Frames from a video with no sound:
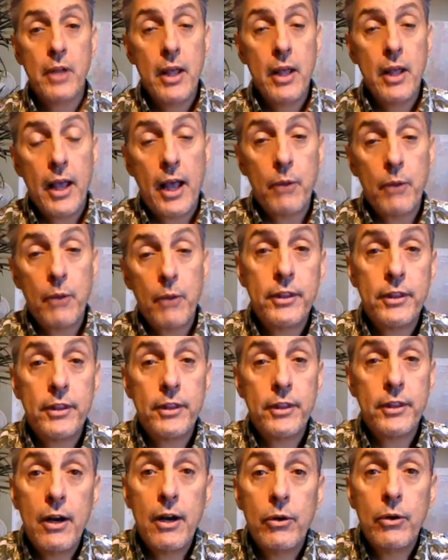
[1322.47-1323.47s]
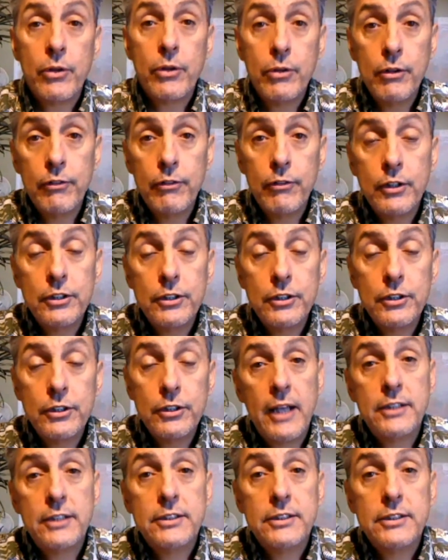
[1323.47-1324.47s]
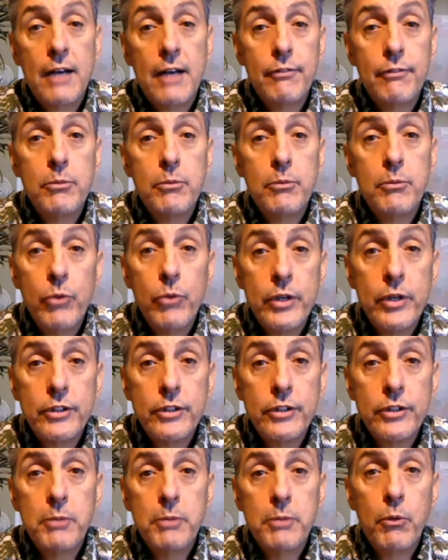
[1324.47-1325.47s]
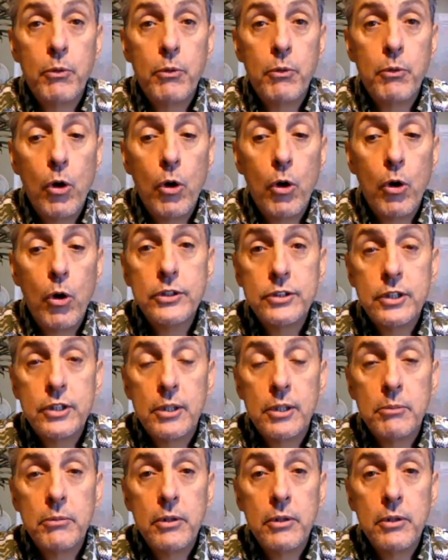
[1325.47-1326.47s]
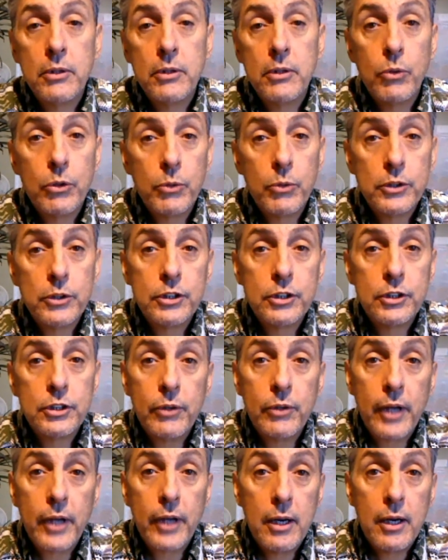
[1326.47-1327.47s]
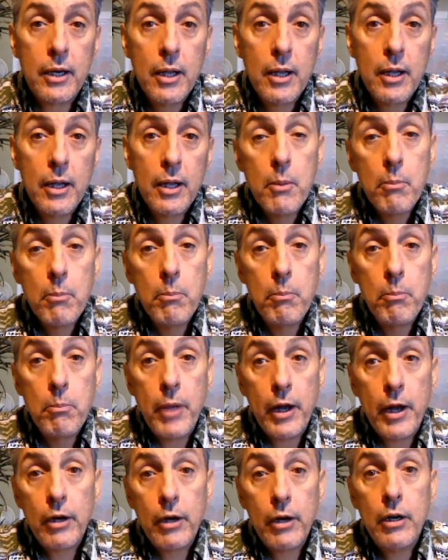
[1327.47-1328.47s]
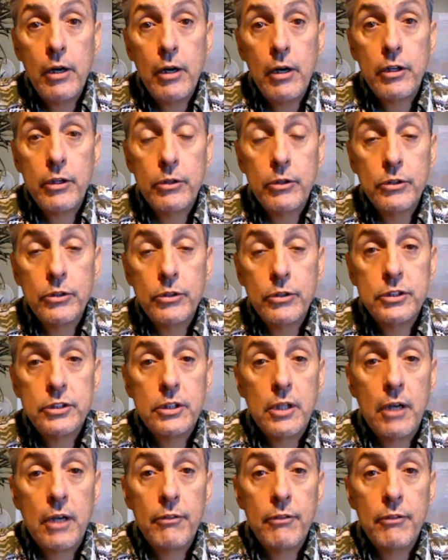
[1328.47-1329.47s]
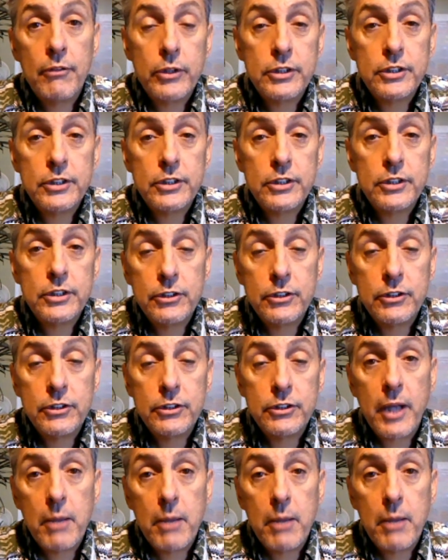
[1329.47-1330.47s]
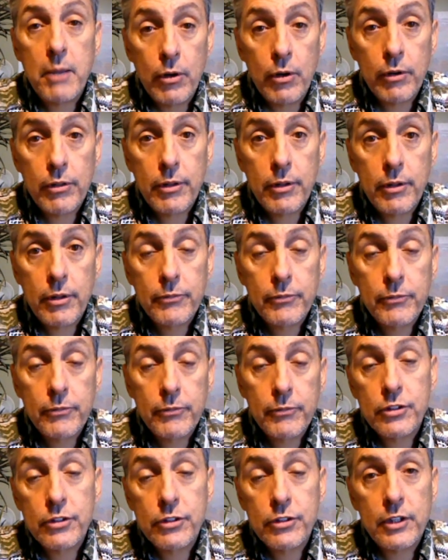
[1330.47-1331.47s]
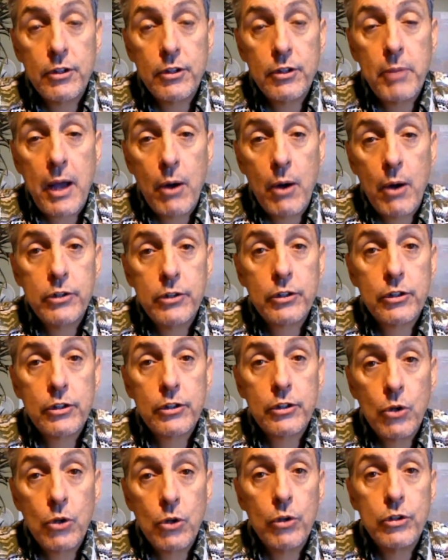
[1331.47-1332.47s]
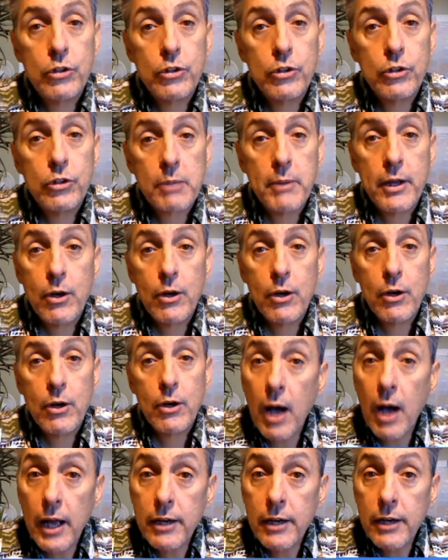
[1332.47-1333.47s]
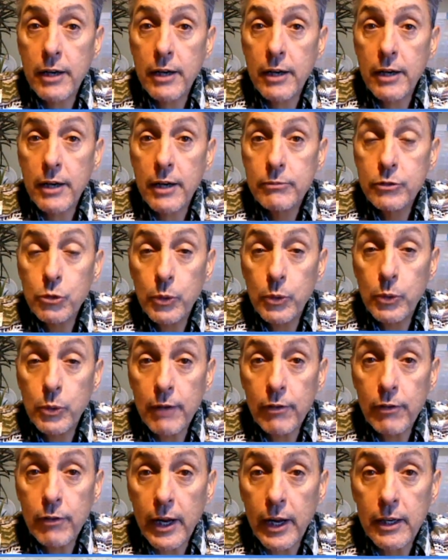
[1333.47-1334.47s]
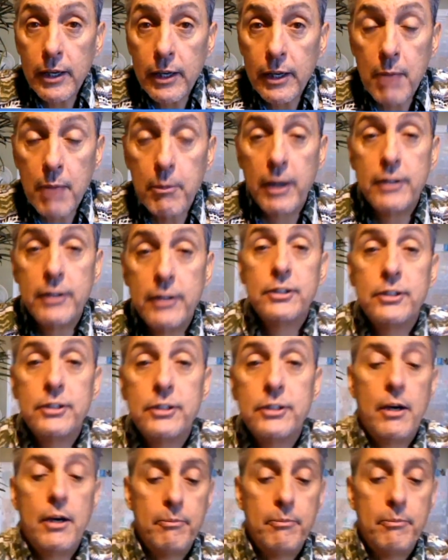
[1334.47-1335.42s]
And with that, oh universe, I ask not for more riches, but for more wisdom with which to create better use of the riches given to me at birth, consisting of the power to control and direct my own mind to whatever end I might desire.